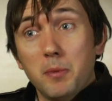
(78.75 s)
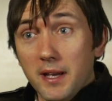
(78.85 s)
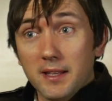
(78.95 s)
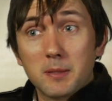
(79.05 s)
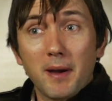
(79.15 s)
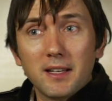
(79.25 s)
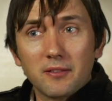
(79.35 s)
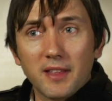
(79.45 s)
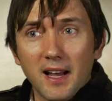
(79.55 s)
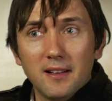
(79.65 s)
But in spite
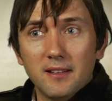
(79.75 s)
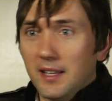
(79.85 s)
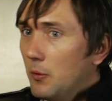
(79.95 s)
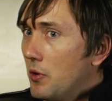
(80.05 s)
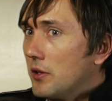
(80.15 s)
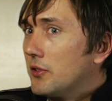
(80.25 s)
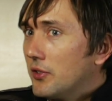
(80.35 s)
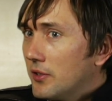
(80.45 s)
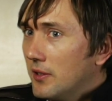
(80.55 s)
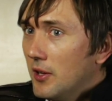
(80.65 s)
of that, it
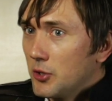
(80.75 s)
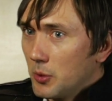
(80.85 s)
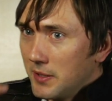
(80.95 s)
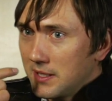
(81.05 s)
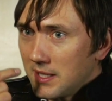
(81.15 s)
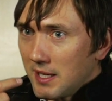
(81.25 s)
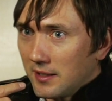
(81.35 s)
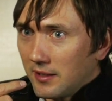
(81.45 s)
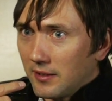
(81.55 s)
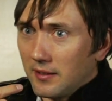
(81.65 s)
works. So we see
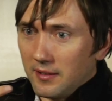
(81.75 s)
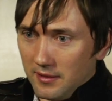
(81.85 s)
it.